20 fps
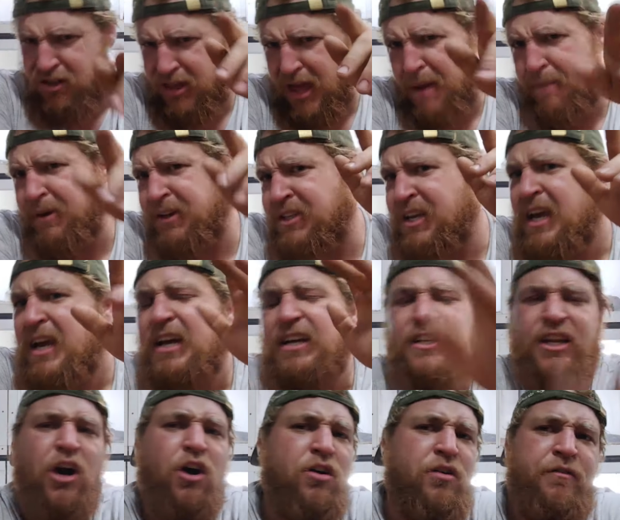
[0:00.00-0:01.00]
So that means
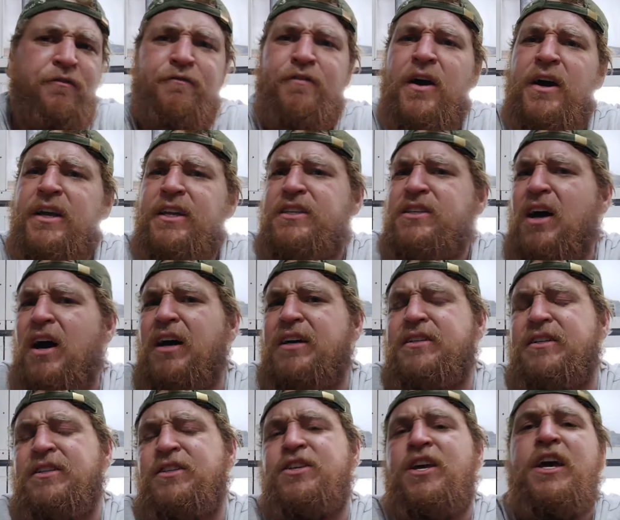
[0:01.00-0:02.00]
no funky
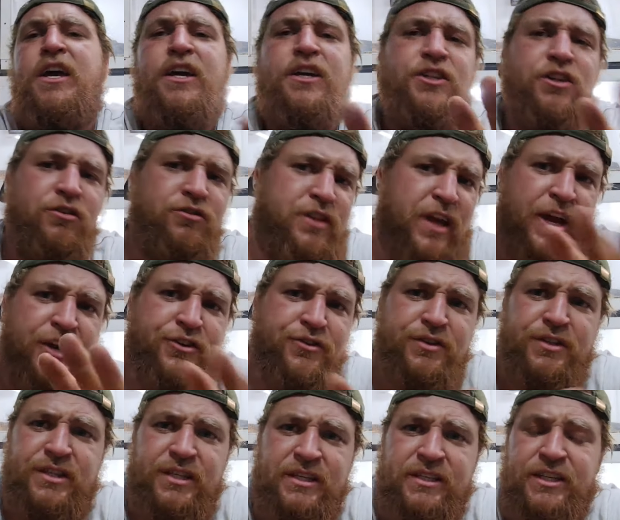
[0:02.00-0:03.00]
toxins, no
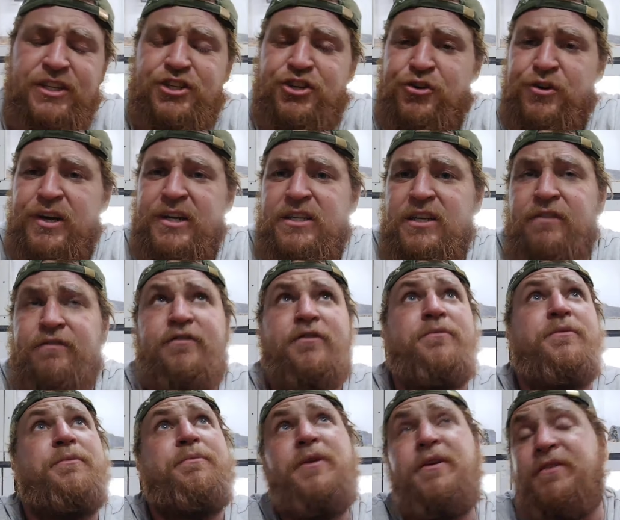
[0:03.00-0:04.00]
dangerous things excreting from
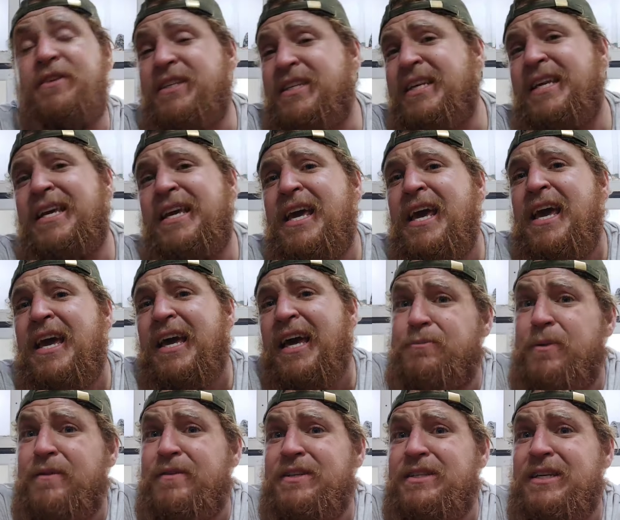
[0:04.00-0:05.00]
the PVC. It's
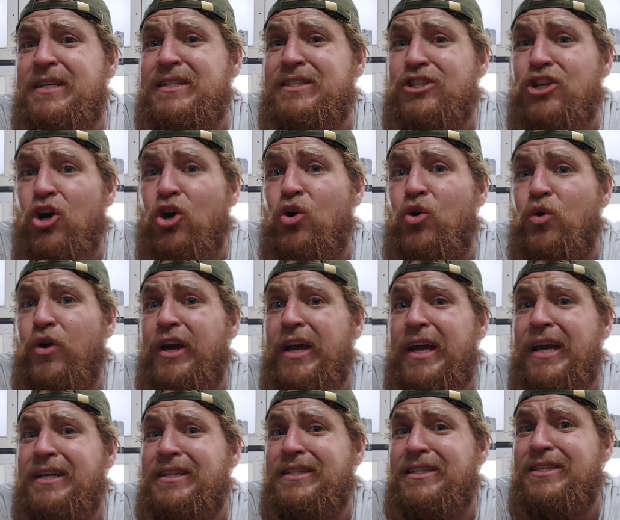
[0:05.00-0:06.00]
PVC, so
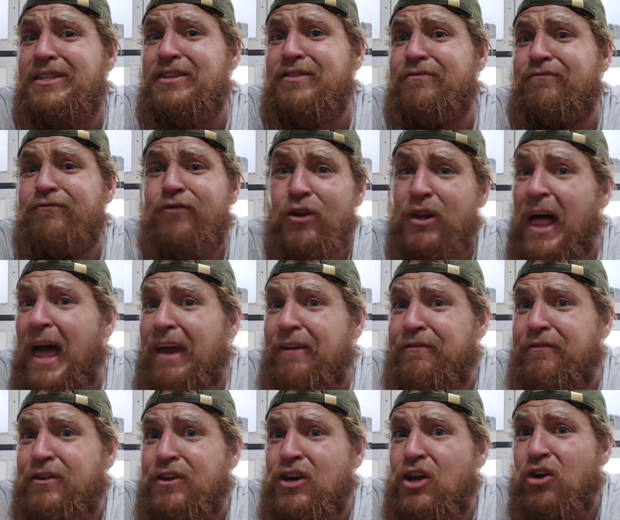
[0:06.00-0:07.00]
it's for life.
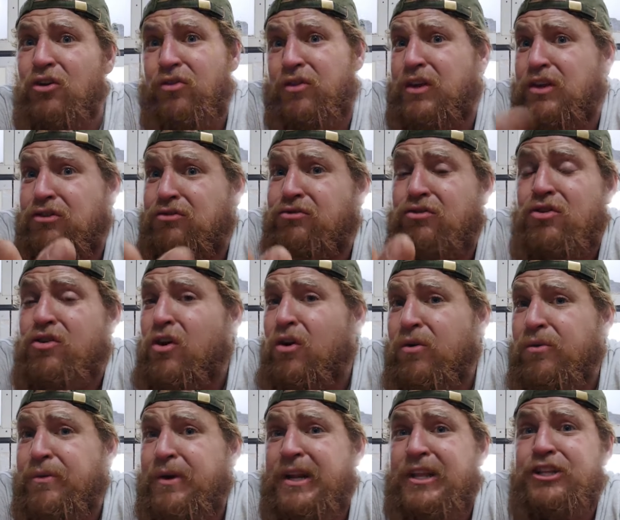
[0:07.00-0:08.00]
You know, you can't
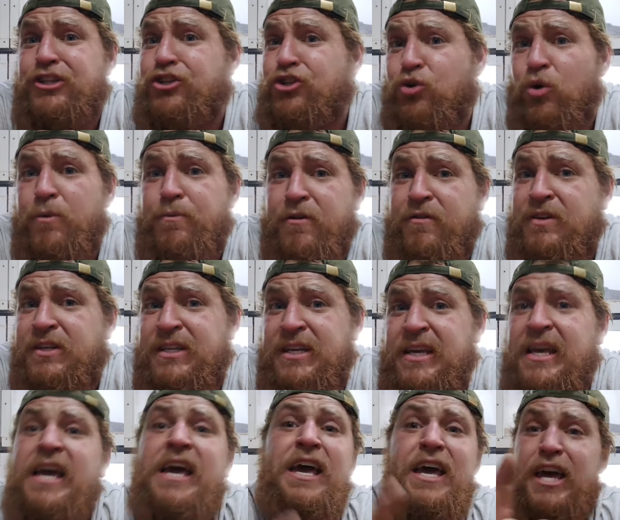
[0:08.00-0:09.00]
really destroy PVC.
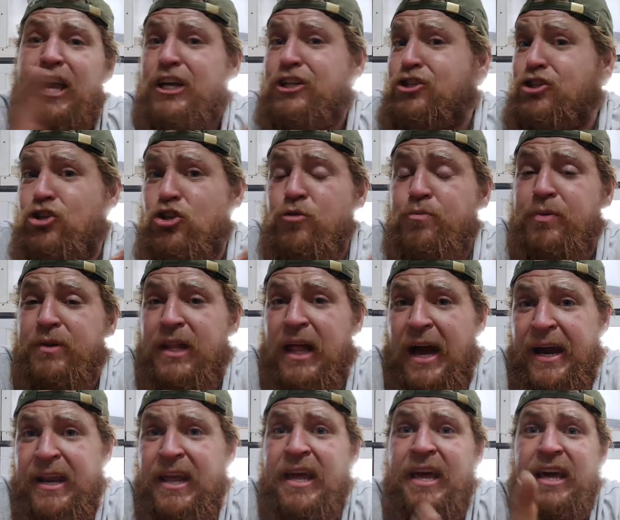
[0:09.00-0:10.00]
It's super
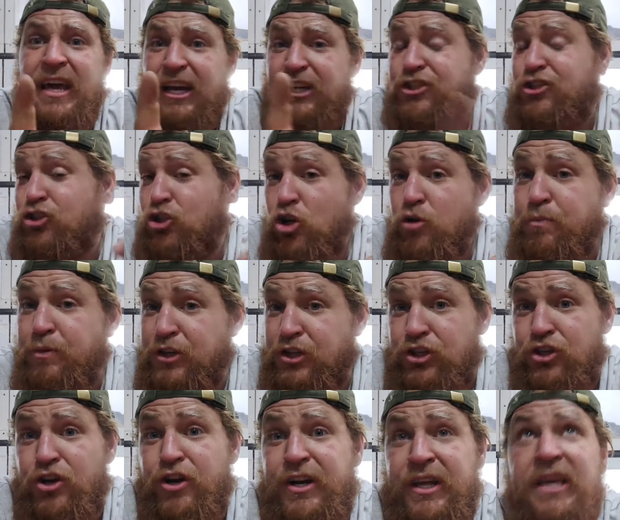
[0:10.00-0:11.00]
light, it's super
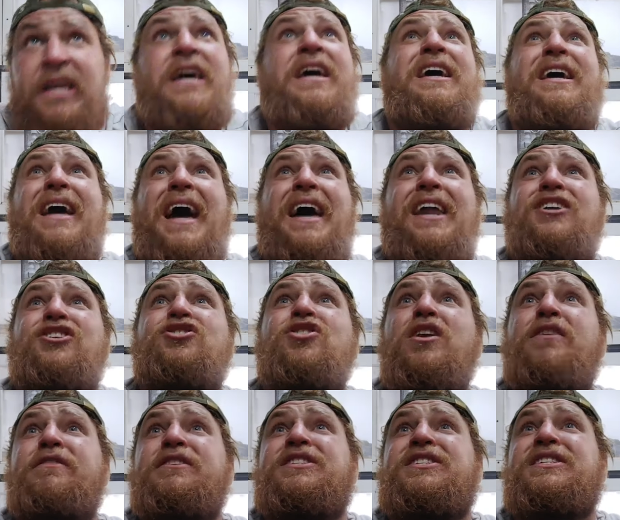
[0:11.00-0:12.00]
sturdy, and it's not
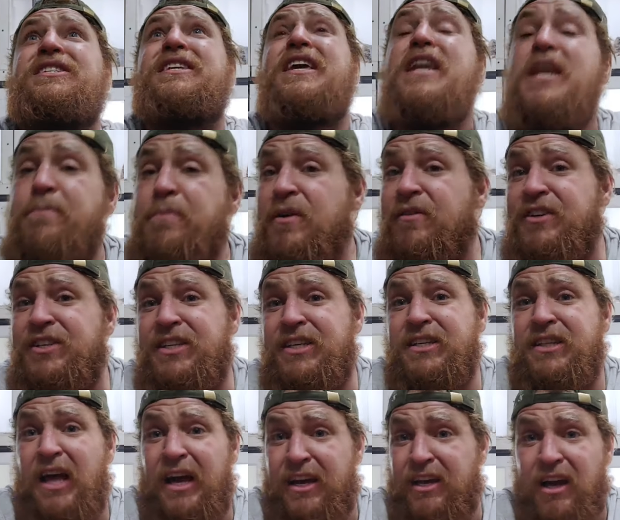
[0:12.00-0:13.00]
even skinny PVC.
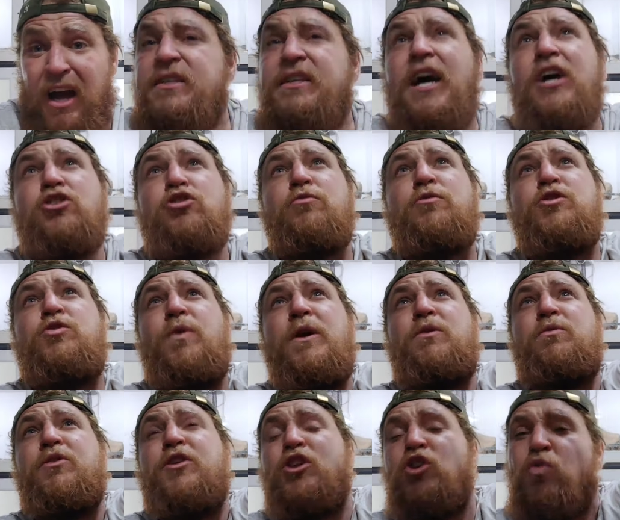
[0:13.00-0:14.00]
Like, these guys almost went
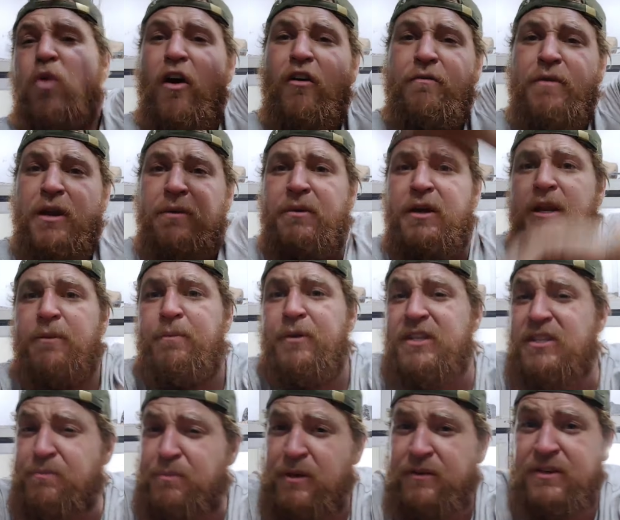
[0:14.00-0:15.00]
with a 12mm piece
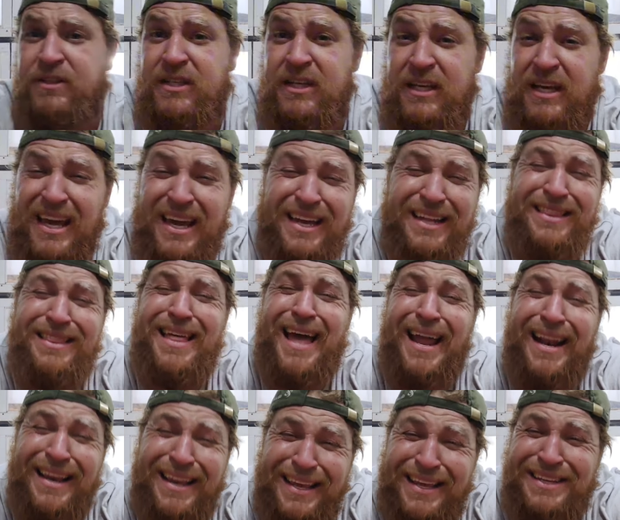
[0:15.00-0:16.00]
of PVC.
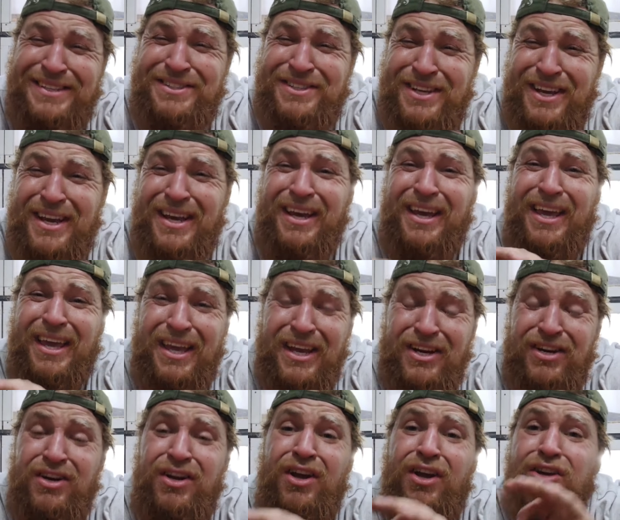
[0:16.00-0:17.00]
That is
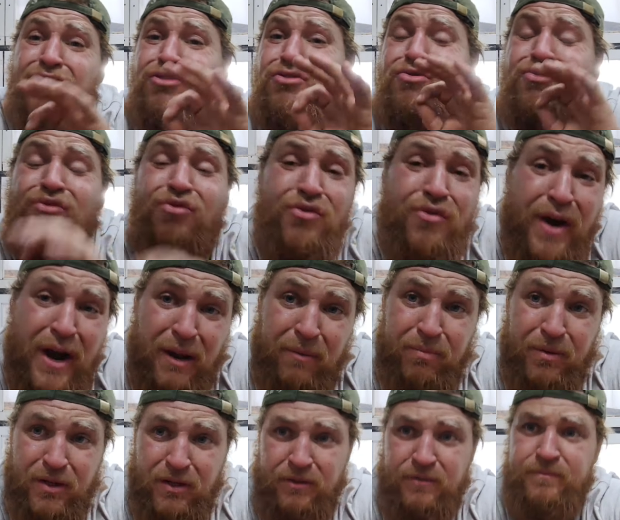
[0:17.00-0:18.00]

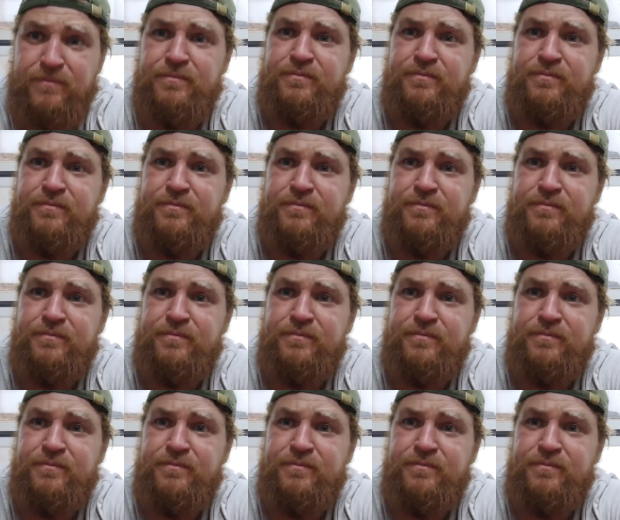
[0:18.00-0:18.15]
incredible.